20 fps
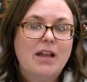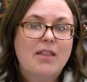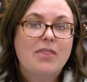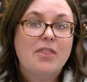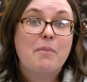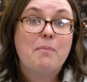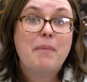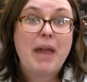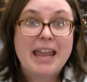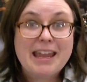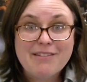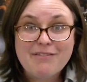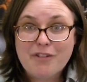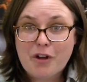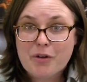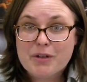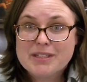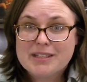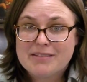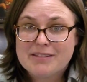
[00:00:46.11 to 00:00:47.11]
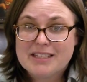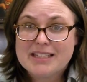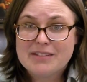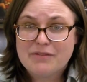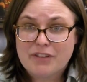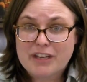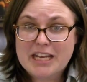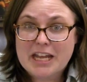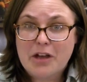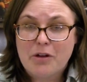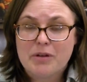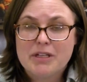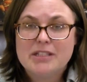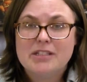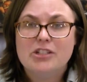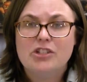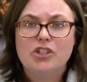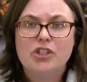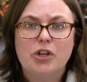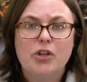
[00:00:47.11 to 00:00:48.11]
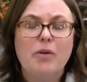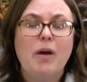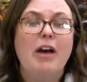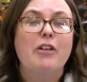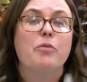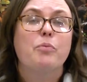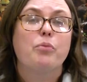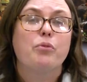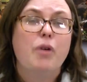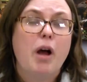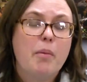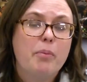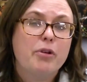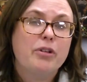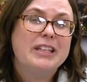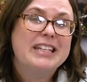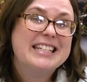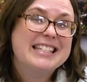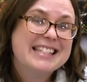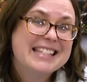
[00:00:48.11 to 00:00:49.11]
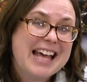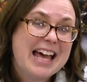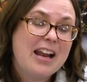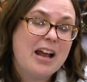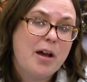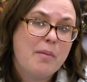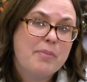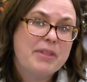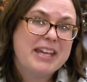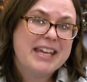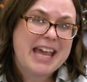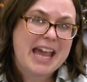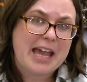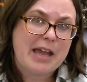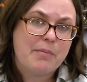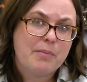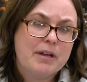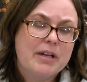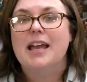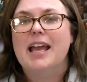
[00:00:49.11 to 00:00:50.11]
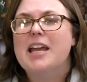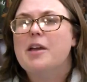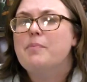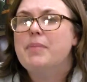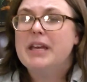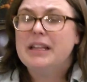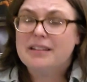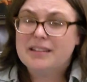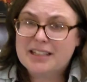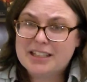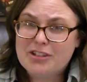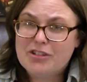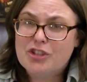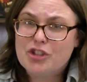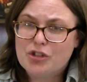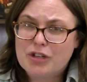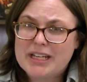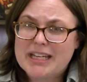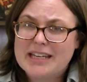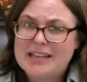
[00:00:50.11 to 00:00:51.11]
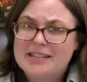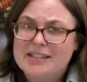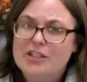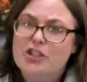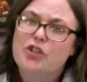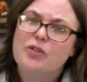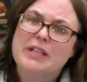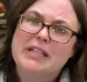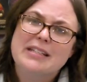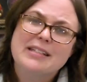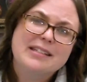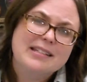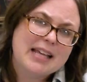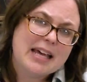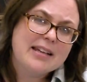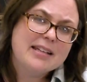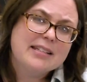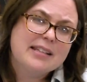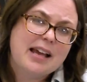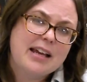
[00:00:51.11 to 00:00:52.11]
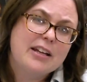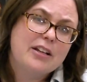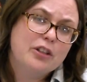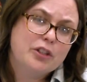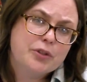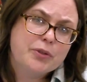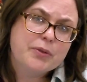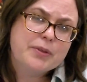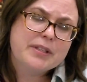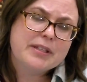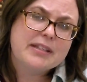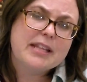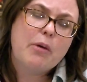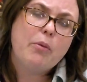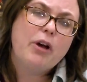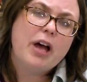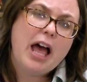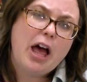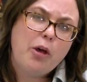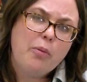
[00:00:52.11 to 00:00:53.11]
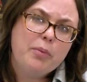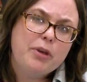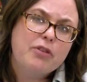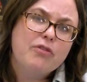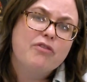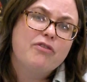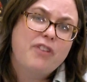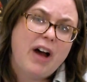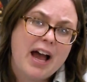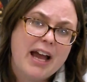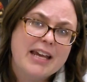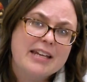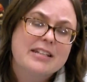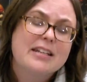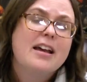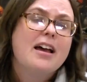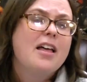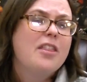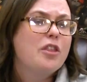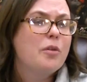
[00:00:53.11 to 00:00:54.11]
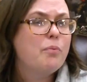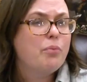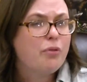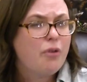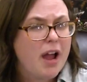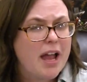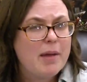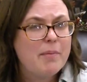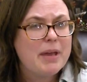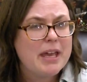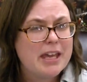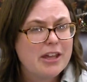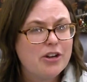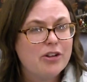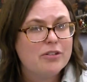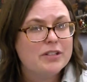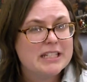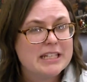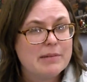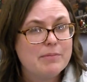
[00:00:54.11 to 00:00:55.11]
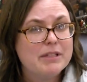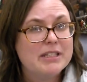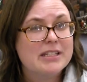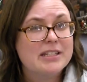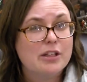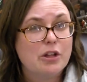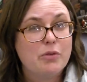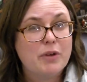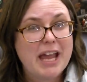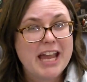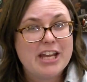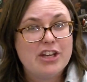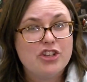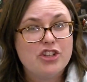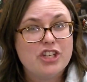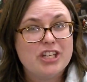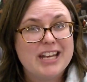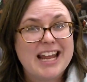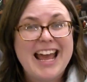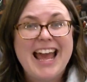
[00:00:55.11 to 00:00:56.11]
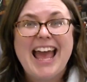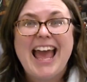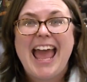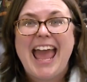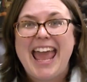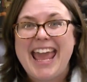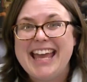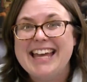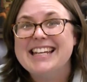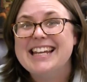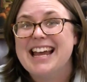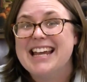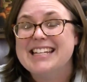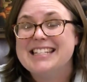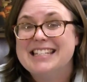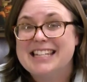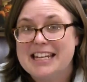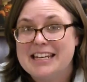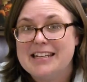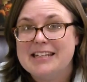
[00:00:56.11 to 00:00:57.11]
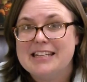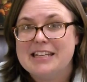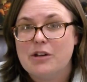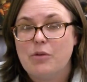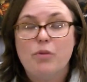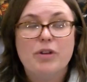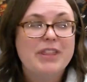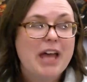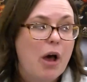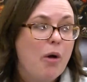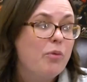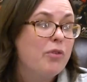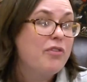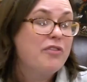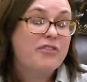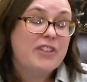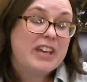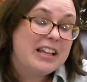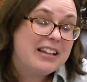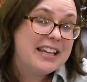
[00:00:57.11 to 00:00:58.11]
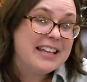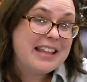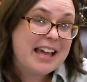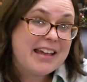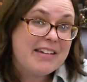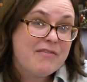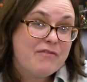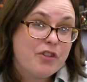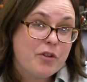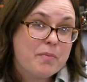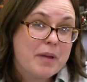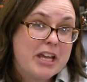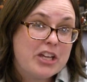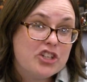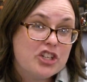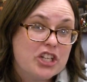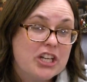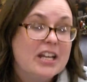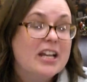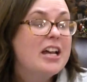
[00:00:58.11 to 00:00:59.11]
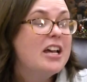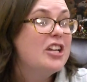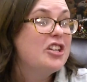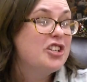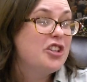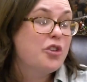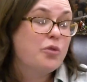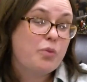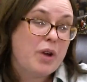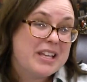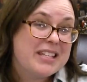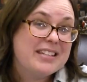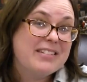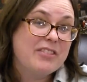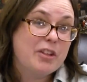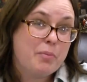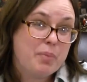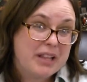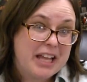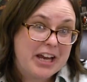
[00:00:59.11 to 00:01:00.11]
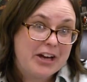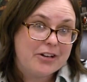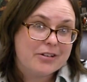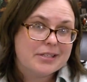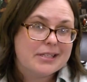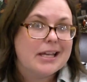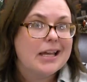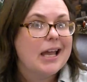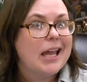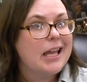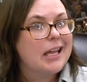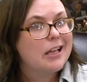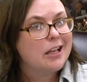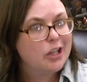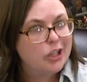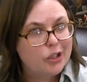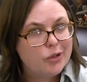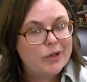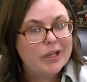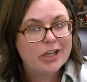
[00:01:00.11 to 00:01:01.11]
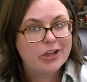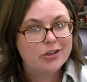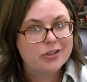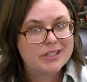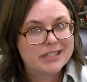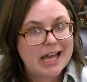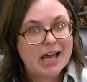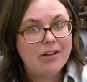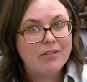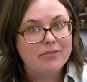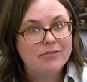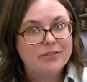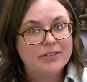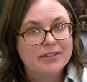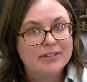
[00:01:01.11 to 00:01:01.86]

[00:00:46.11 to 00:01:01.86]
The main focus of this video is to show you how to properly set up the game. It can be a little tricky since you need to set aside clues that will help you find the prime inner demon's location and identity without revealing that information to the rest of the players, including yourself.